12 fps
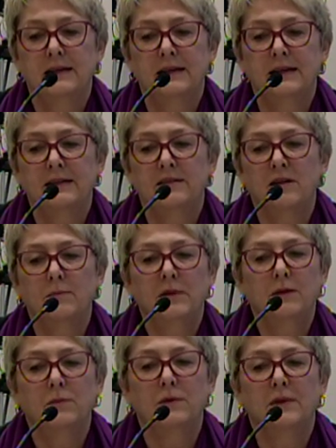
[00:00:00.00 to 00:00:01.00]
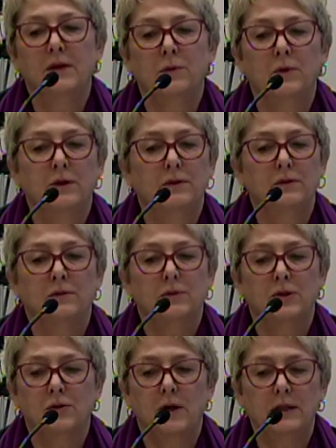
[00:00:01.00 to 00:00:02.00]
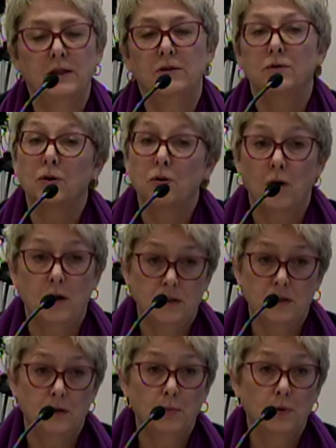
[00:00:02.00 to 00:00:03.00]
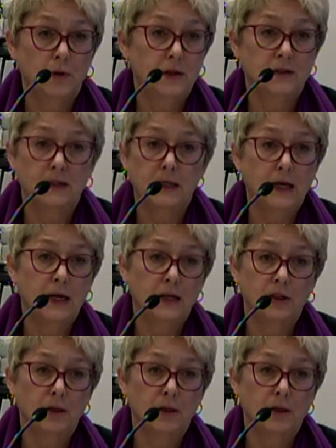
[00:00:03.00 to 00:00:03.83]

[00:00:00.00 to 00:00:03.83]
It's something that we're trying to do across the board is engage